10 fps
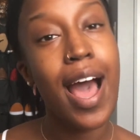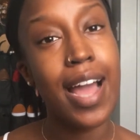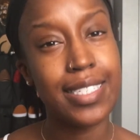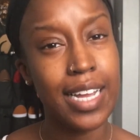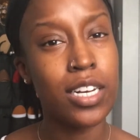
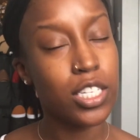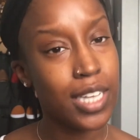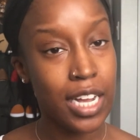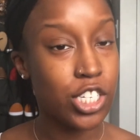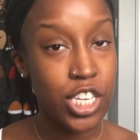I tend not
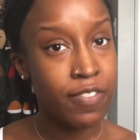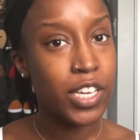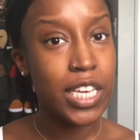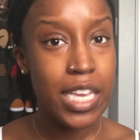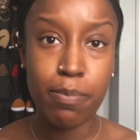to actually even
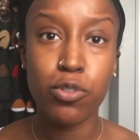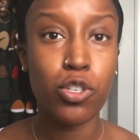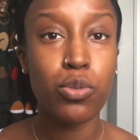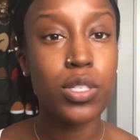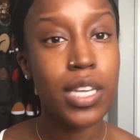keep
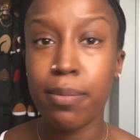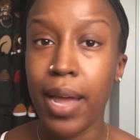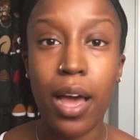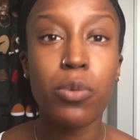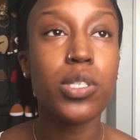juice in my
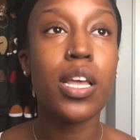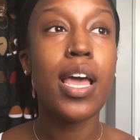house,